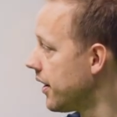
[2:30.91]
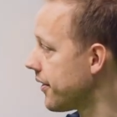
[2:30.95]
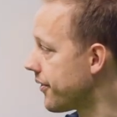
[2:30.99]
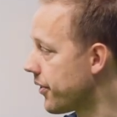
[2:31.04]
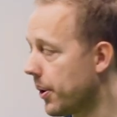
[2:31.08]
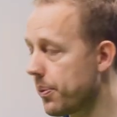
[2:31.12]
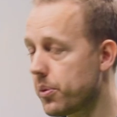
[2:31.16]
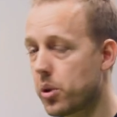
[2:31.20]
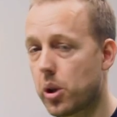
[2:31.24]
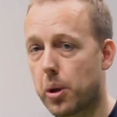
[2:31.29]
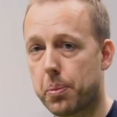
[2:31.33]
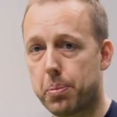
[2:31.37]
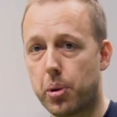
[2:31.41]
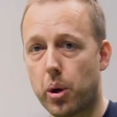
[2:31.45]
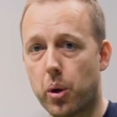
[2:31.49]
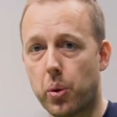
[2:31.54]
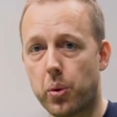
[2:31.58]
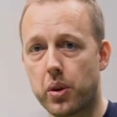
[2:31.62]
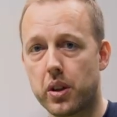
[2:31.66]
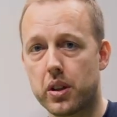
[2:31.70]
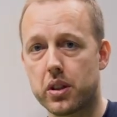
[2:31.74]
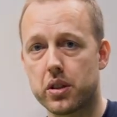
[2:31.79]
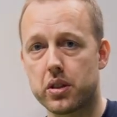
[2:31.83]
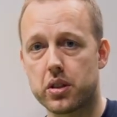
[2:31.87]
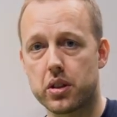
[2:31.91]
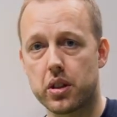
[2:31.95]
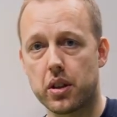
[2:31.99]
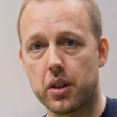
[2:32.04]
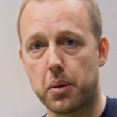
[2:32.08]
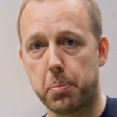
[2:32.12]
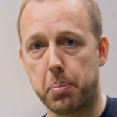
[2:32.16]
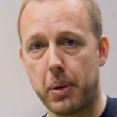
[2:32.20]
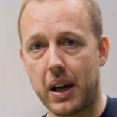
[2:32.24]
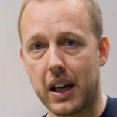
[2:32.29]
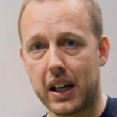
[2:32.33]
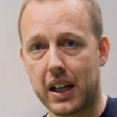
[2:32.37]
from your opponent's
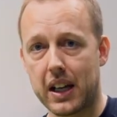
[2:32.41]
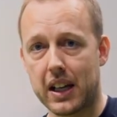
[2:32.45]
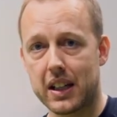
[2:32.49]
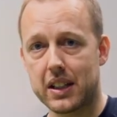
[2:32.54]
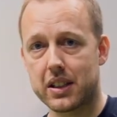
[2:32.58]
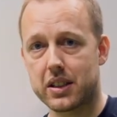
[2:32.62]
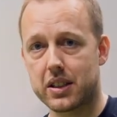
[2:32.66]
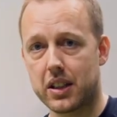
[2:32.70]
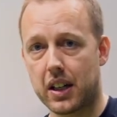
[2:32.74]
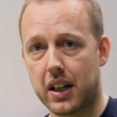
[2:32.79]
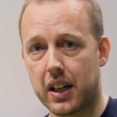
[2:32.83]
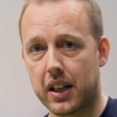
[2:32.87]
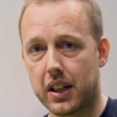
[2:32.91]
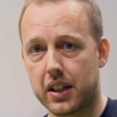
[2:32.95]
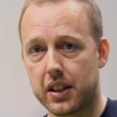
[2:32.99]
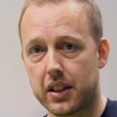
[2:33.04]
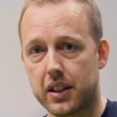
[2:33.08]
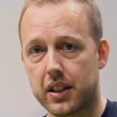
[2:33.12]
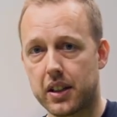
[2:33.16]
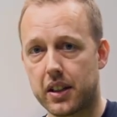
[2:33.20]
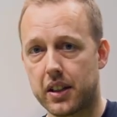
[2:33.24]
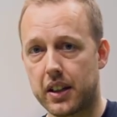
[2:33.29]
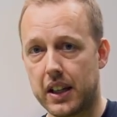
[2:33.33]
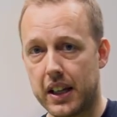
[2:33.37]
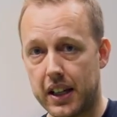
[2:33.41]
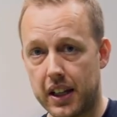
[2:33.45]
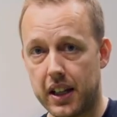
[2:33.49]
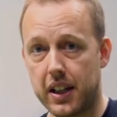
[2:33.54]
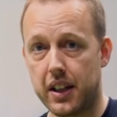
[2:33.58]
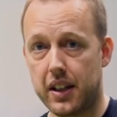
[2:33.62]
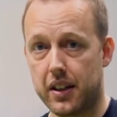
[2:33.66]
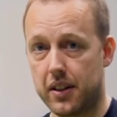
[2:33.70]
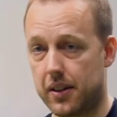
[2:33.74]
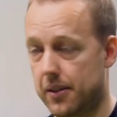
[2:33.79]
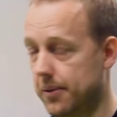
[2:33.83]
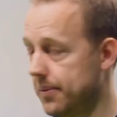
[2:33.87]
uh, backhand side uh, in
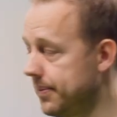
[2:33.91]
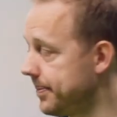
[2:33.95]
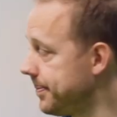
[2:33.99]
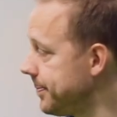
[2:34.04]
here.